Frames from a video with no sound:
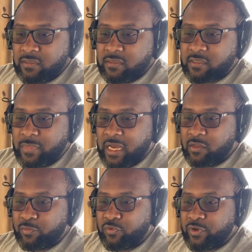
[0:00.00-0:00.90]
some
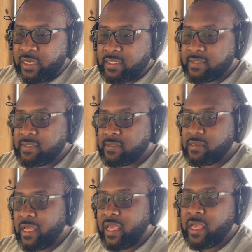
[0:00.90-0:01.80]
hollow points,
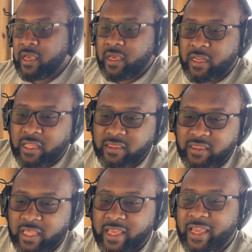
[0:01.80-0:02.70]
and I
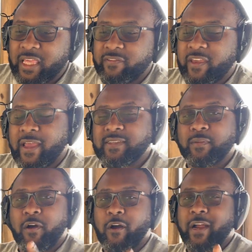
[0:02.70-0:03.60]
think I even got some
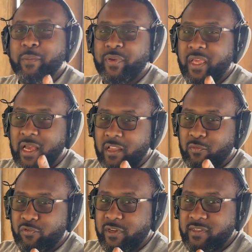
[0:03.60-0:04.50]
RIP hollow
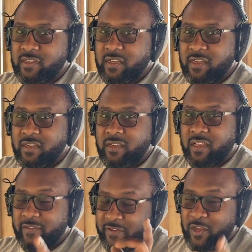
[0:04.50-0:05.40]
points.
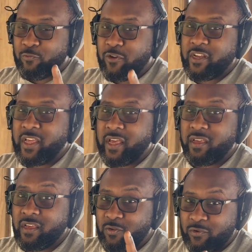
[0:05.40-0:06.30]
And if it can run that,
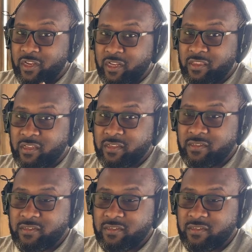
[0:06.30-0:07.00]
it'll run anything.